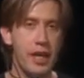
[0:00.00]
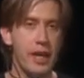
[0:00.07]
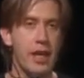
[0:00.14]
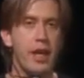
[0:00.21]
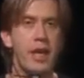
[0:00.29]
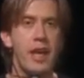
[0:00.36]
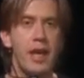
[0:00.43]

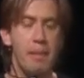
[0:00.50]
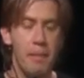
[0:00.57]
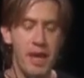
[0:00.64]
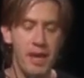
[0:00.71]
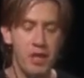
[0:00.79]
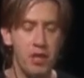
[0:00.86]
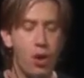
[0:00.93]
It makes the
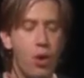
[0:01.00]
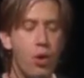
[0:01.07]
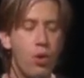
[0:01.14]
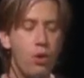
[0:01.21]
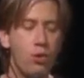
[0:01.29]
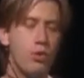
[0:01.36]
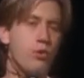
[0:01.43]
whole
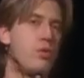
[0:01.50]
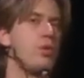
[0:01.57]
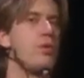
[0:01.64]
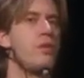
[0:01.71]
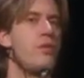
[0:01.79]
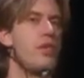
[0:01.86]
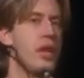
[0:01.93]
groove gel
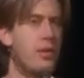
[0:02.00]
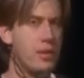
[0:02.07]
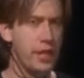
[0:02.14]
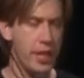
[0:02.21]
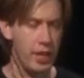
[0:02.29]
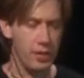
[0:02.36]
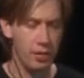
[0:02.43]
together. You
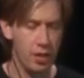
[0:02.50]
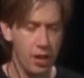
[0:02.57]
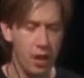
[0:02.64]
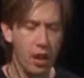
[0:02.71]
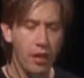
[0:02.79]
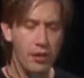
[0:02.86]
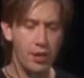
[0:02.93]
can
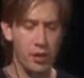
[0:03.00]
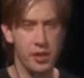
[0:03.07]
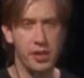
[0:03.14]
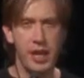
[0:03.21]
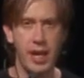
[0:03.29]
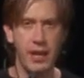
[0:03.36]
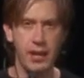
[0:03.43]
understand
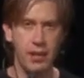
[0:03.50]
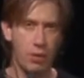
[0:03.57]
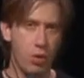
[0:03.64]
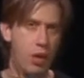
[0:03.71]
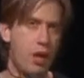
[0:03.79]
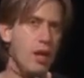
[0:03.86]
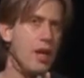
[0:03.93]
it more.
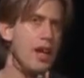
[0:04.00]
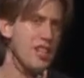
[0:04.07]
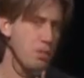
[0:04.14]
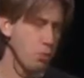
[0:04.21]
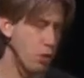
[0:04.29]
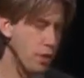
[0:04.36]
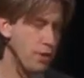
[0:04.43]
It's more of an
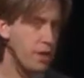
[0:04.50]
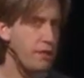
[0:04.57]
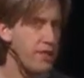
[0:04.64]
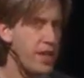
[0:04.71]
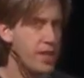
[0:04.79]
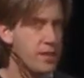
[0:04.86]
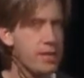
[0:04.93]
advanced
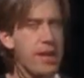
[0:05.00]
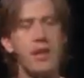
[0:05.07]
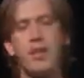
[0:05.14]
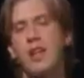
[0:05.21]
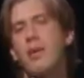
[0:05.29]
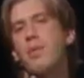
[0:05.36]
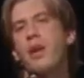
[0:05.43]
technique, but I
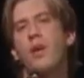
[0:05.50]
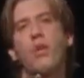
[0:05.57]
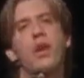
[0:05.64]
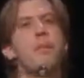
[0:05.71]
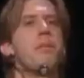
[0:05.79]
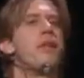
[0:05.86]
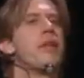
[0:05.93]
want to
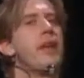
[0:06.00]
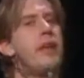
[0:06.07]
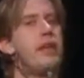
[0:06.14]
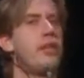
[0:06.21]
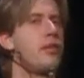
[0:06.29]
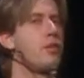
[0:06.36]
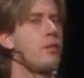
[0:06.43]
plant it in your
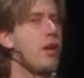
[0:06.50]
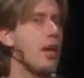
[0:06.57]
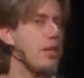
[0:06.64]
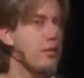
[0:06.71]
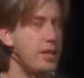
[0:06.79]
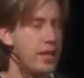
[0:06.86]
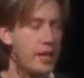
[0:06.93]
mind right
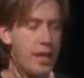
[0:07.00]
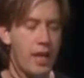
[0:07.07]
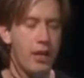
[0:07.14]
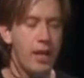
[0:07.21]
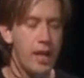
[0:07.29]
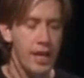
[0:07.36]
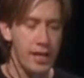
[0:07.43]
now and
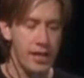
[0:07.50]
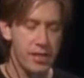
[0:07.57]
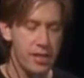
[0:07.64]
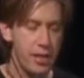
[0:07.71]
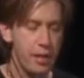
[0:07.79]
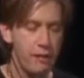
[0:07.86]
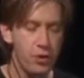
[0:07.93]
see if you
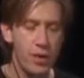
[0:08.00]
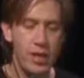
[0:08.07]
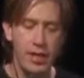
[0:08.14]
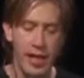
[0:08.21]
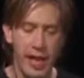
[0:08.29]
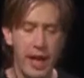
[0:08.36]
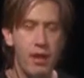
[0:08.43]
can
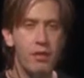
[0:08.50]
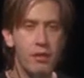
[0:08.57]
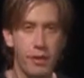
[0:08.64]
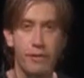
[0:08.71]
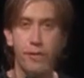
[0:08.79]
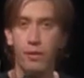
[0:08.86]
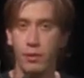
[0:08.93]
count different
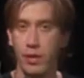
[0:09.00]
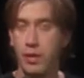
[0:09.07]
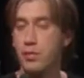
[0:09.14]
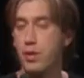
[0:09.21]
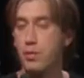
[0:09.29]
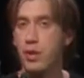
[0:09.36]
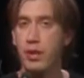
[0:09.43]
rhythms around
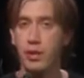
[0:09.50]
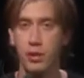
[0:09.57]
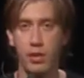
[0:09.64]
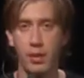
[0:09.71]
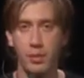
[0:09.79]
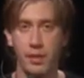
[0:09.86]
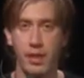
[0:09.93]
the drum
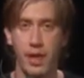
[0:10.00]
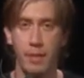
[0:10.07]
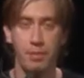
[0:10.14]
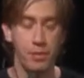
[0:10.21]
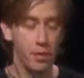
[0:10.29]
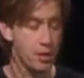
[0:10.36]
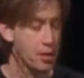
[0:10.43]
set.
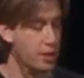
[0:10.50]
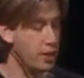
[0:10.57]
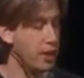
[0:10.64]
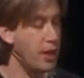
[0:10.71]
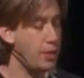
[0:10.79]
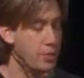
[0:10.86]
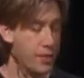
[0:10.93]
Just then I was
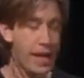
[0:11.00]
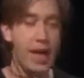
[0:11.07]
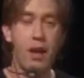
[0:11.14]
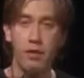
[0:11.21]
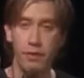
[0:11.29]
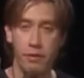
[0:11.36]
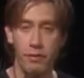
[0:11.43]
counting
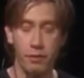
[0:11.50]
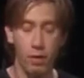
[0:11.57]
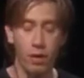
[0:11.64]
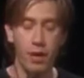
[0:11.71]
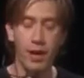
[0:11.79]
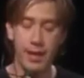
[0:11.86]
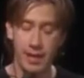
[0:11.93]
4
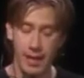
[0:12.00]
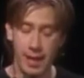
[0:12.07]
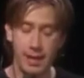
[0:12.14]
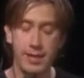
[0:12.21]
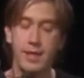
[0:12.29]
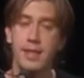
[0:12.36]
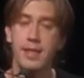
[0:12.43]
against the
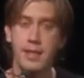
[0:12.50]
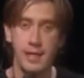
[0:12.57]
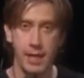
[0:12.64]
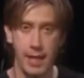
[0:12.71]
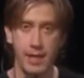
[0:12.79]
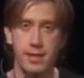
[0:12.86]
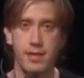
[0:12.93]
6,
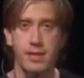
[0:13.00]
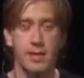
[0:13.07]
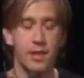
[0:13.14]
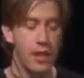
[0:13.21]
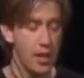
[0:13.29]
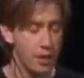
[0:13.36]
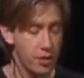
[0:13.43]
so
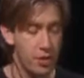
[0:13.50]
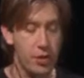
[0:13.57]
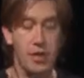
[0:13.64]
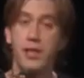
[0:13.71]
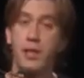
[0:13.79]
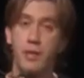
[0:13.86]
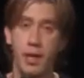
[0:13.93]
you can see what I'm
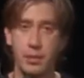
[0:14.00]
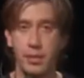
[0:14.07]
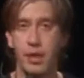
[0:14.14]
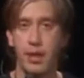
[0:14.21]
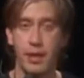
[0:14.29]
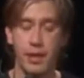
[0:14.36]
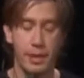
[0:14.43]
talking
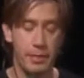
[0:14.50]
about.